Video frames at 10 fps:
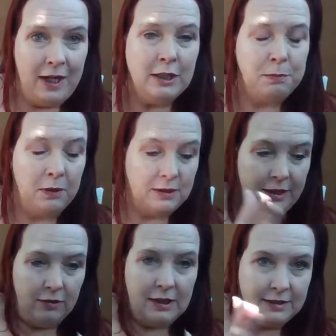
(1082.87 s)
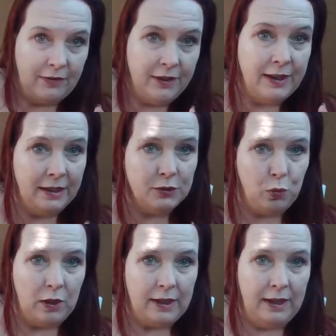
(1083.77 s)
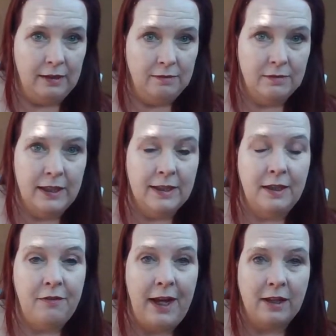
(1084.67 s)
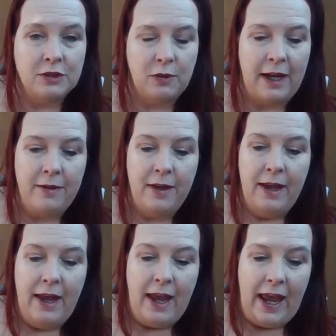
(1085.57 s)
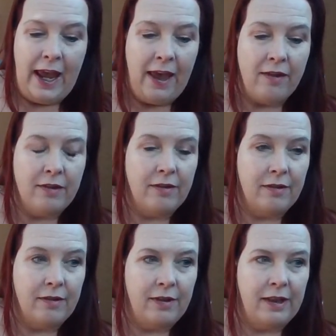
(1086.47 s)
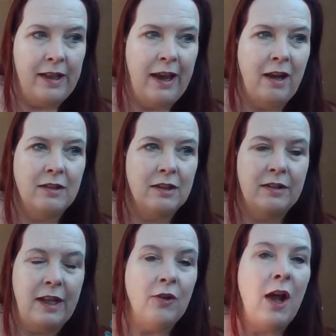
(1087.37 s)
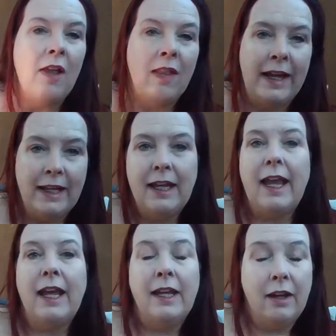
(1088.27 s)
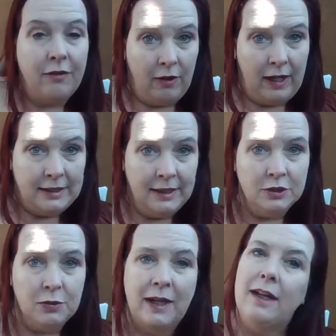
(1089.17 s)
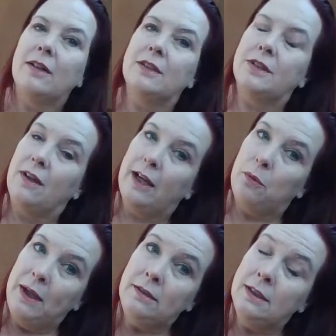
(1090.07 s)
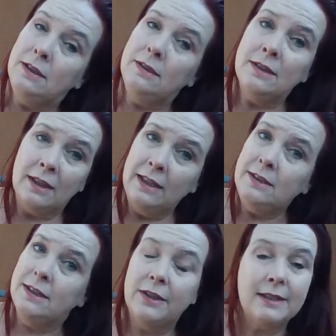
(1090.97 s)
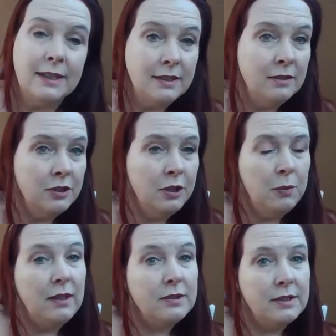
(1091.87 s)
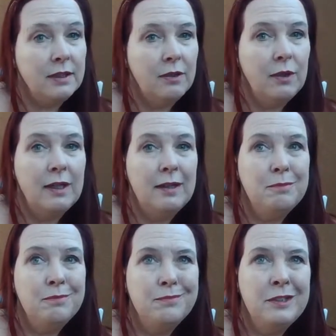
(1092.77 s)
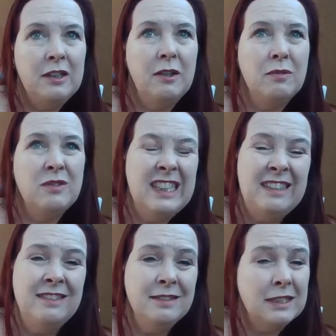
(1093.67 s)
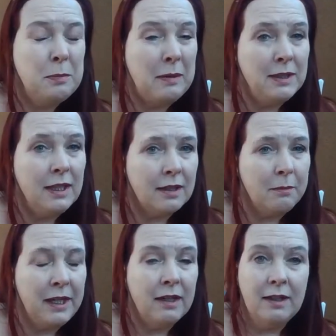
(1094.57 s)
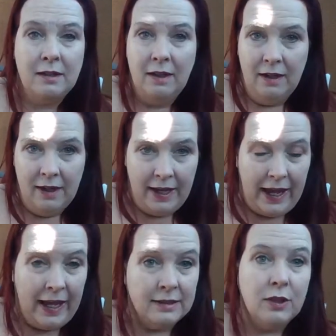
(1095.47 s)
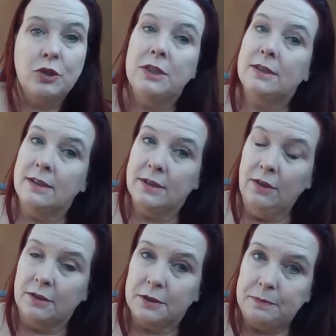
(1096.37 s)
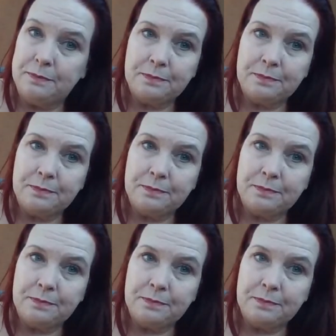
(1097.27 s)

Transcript: her next book deal because everything's working in advance, right? And they're they're not liking any of her ideas right now because they're like, well, you know, this last series it didn't do well, so um, you know, no, that's probably not going to be a good. And so she's concerned